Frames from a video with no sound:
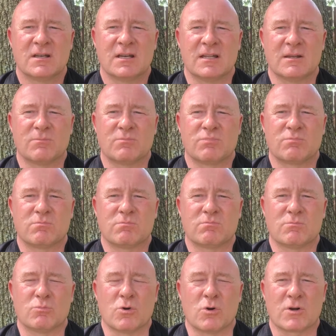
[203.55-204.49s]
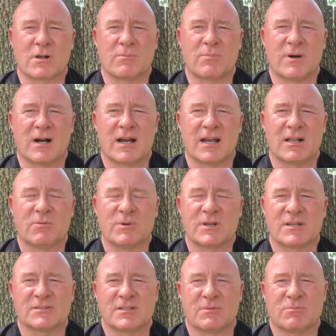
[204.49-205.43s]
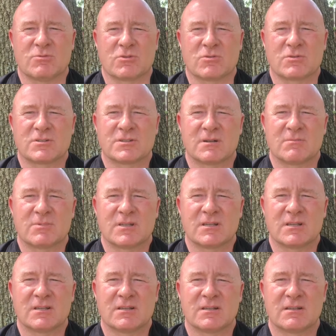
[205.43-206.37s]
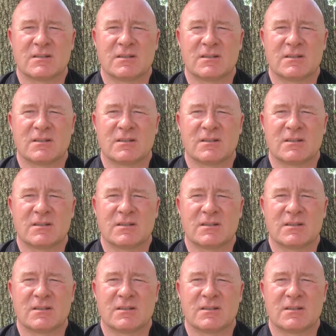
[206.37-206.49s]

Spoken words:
and it won't compile because they broke something,